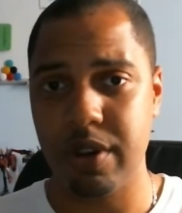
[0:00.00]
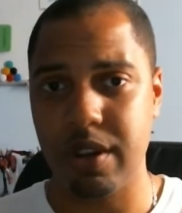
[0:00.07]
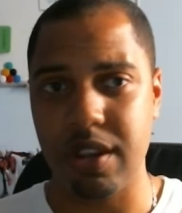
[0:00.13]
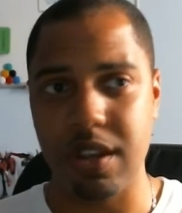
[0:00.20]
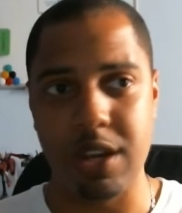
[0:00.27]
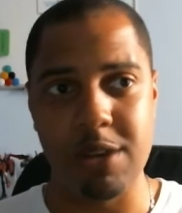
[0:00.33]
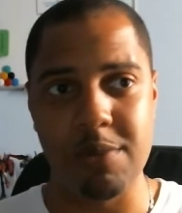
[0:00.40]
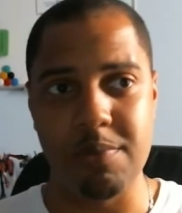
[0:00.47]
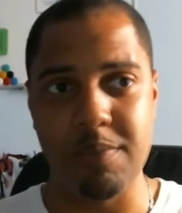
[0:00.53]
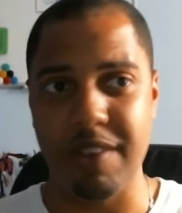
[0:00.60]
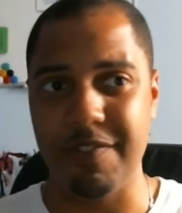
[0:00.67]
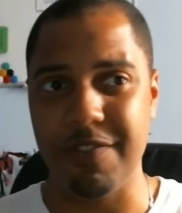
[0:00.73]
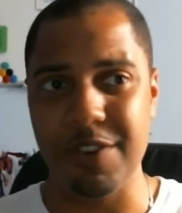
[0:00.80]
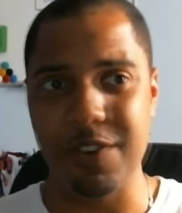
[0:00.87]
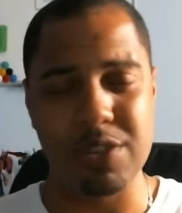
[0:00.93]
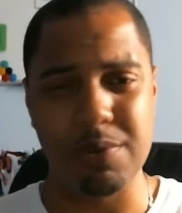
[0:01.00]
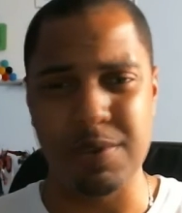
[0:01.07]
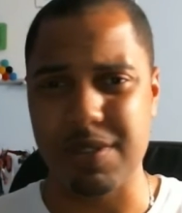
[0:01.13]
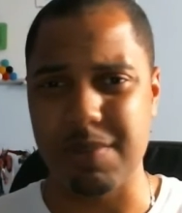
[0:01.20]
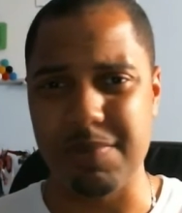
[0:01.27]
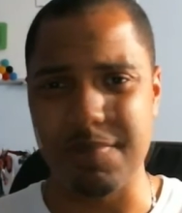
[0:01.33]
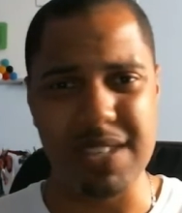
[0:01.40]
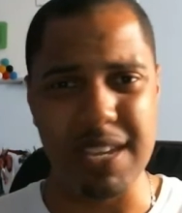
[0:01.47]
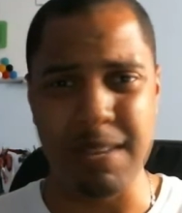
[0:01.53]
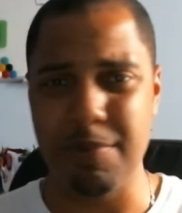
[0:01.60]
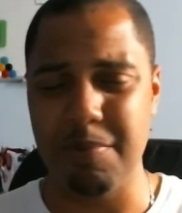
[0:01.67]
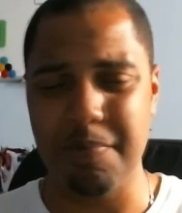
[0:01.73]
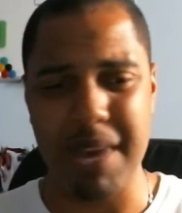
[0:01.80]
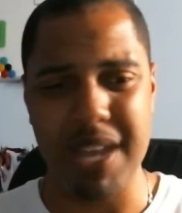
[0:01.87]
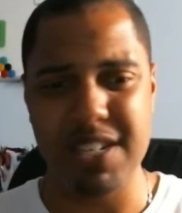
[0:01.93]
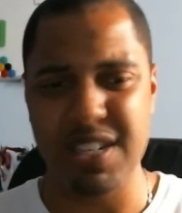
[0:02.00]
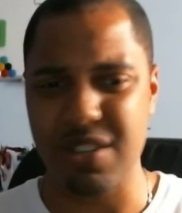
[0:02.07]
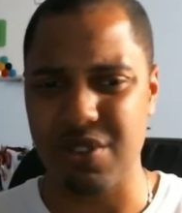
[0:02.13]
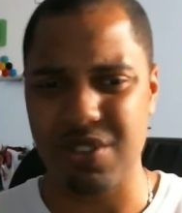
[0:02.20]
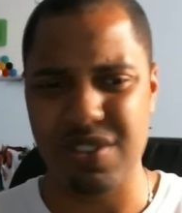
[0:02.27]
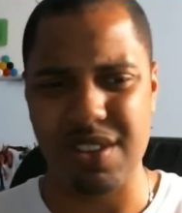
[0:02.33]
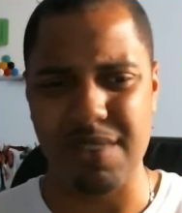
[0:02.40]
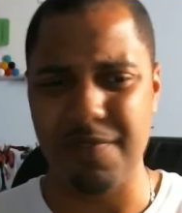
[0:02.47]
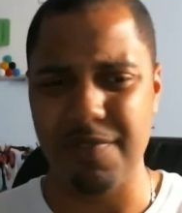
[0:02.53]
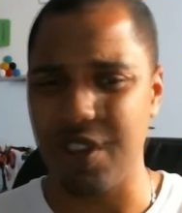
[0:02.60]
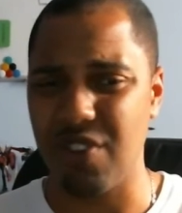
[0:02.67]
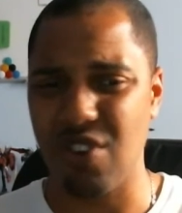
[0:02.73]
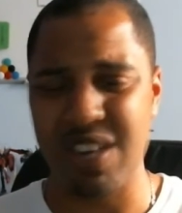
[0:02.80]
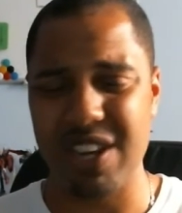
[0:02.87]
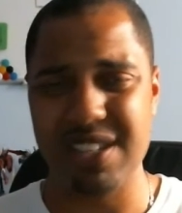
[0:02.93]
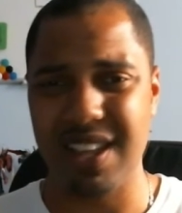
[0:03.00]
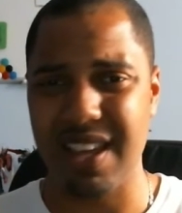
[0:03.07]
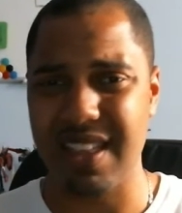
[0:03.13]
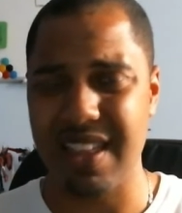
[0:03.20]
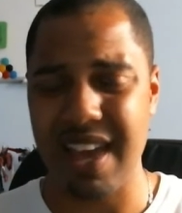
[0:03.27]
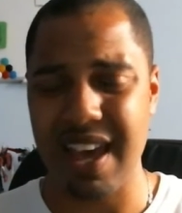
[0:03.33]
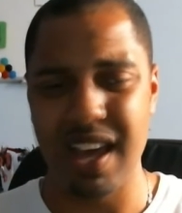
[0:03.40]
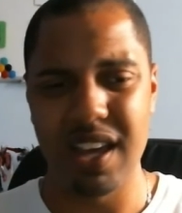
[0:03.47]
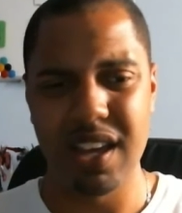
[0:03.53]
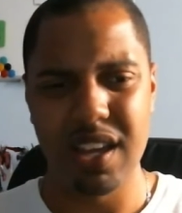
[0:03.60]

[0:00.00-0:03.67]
infusing them with some demon magic or something crazy like that.